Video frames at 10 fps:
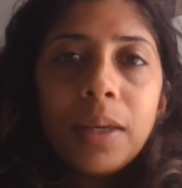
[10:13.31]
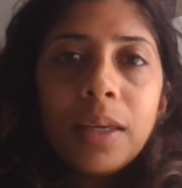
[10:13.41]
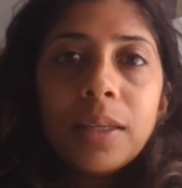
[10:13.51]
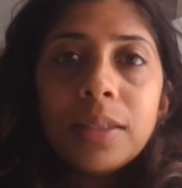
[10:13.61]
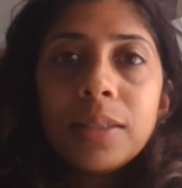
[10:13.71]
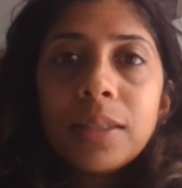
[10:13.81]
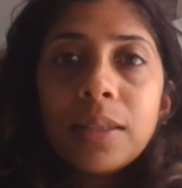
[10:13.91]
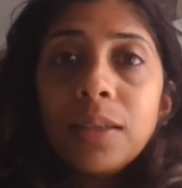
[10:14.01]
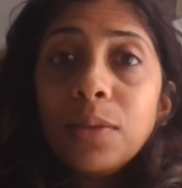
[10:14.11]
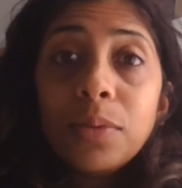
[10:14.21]
is
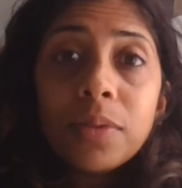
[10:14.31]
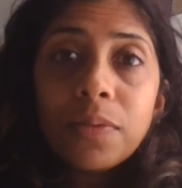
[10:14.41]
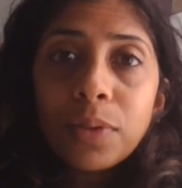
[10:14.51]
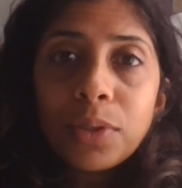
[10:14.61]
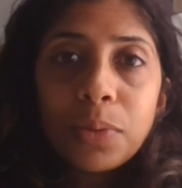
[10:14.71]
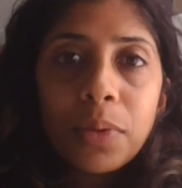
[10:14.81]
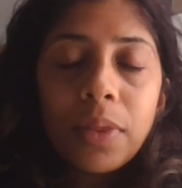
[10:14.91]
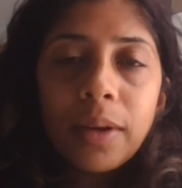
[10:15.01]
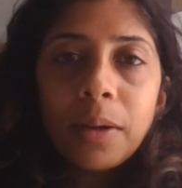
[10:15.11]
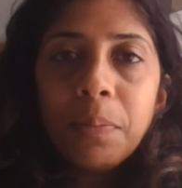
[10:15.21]
the use of virtual
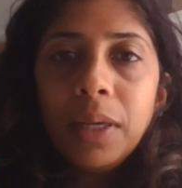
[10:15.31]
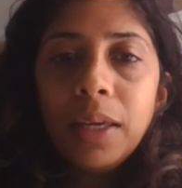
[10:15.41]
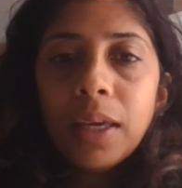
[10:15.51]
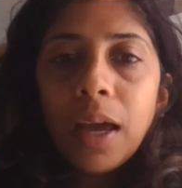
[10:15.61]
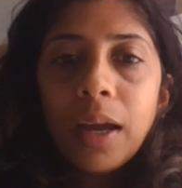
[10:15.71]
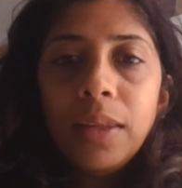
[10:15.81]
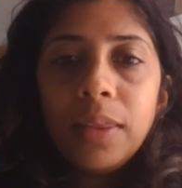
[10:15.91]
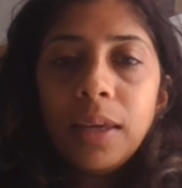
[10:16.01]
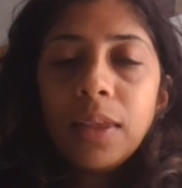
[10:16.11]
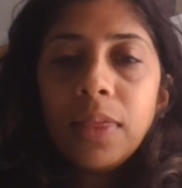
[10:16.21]
therapy. I
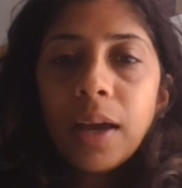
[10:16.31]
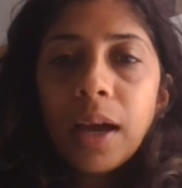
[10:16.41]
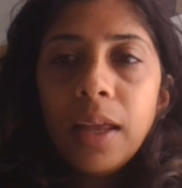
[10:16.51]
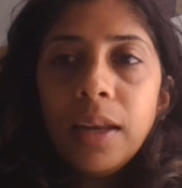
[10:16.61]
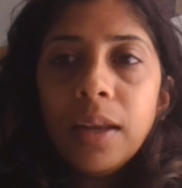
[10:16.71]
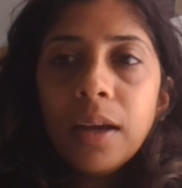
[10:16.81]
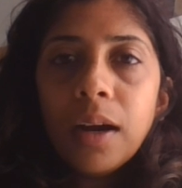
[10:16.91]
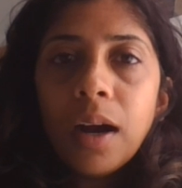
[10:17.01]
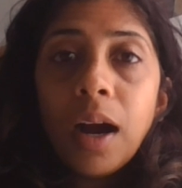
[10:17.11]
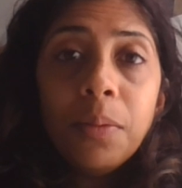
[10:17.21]
think that
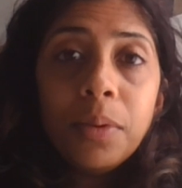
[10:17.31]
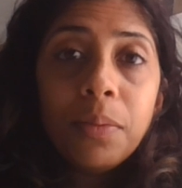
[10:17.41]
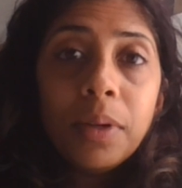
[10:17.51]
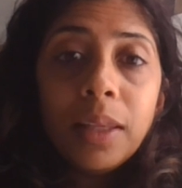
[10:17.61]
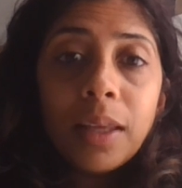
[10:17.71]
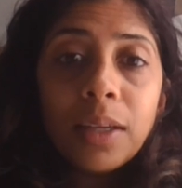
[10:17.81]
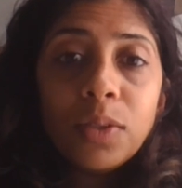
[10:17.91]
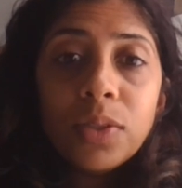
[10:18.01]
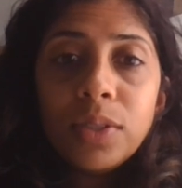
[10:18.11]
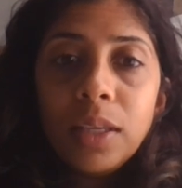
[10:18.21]
I would really
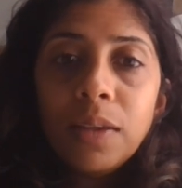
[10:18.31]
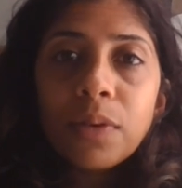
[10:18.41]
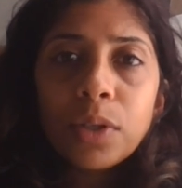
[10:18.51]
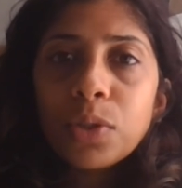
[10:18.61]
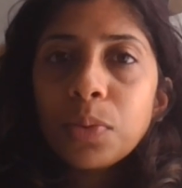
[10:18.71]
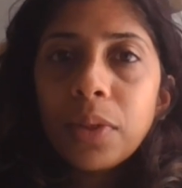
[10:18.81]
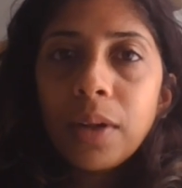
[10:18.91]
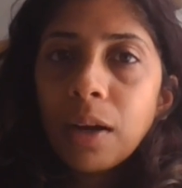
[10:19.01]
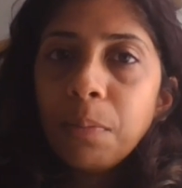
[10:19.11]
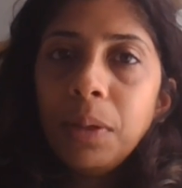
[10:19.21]
like to see virtual
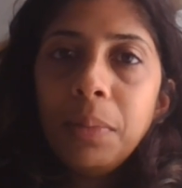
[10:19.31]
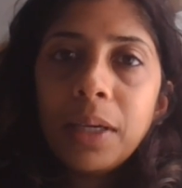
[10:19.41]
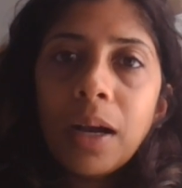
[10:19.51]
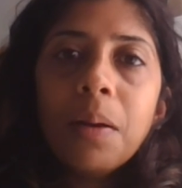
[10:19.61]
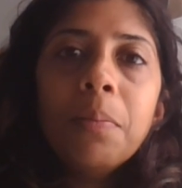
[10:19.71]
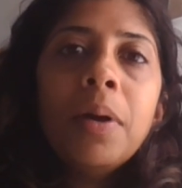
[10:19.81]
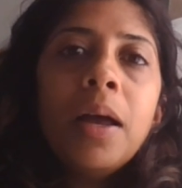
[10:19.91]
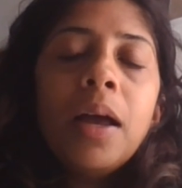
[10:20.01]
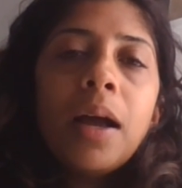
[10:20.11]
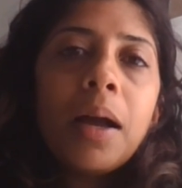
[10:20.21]
therapy become
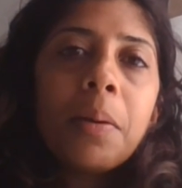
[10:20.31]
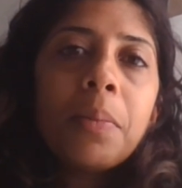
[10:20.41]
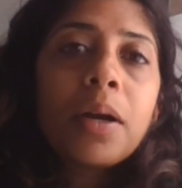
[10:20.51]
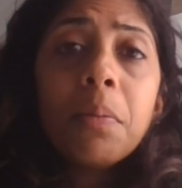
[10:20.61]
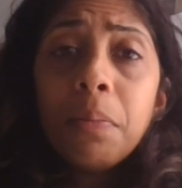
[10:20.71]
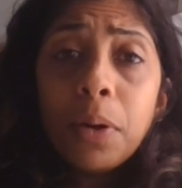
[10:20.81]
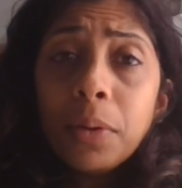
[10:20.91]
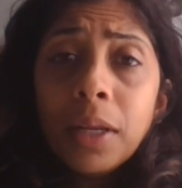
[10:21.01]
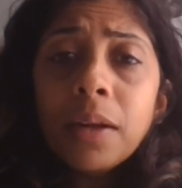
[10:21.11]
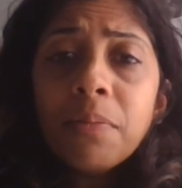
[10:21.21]
a
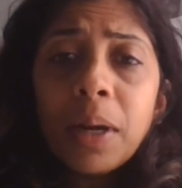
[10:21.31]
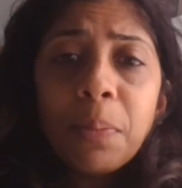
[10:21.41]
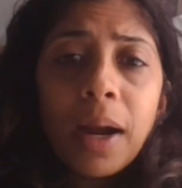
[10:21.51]
component of my